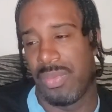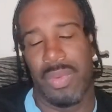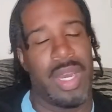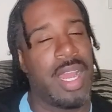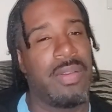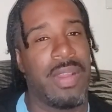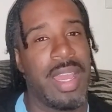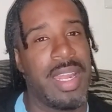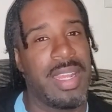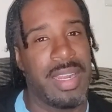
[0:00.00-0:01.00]
What I
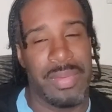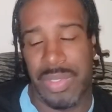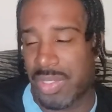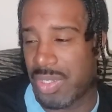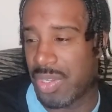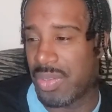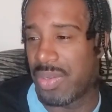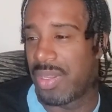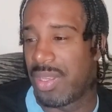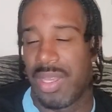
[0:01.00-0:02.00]
read and I was
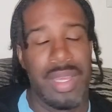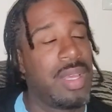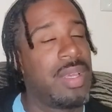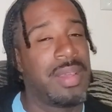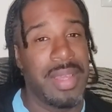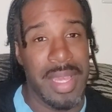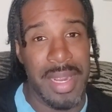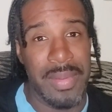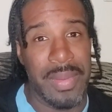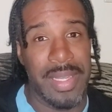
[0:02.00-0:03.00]
told.
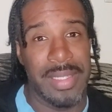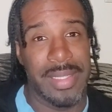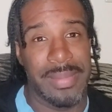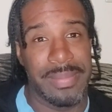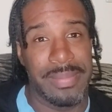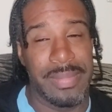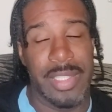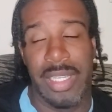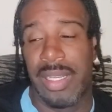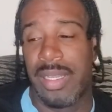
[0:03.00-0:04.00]
Anyways,
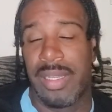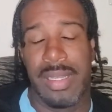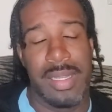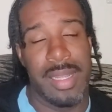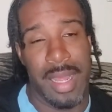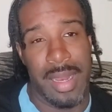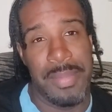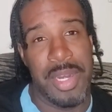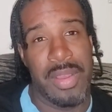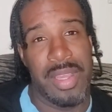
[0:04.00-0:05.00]
y'all
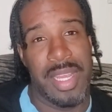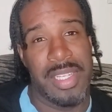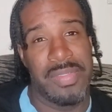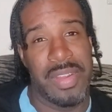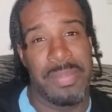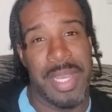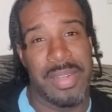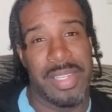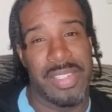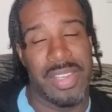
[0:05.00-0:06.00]
let me know how you guys feel
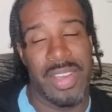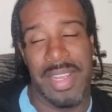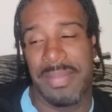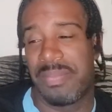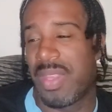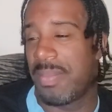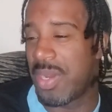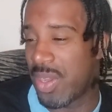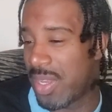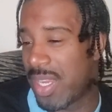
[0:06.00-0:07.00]
about this, all right? Let
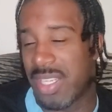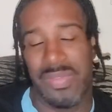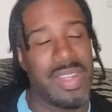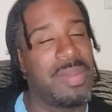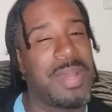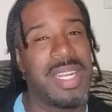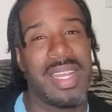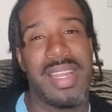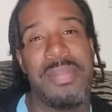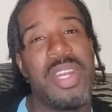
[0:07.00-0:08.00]
me know how you guys feel about
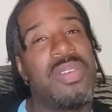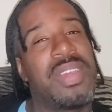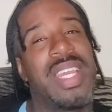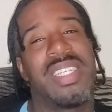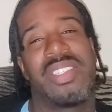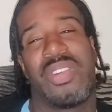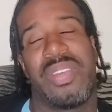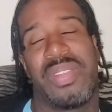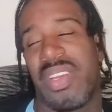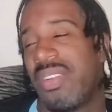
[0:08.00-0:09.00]
that. Let me know if you guys
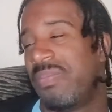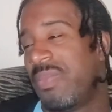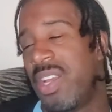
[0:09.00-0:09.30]
agree with her.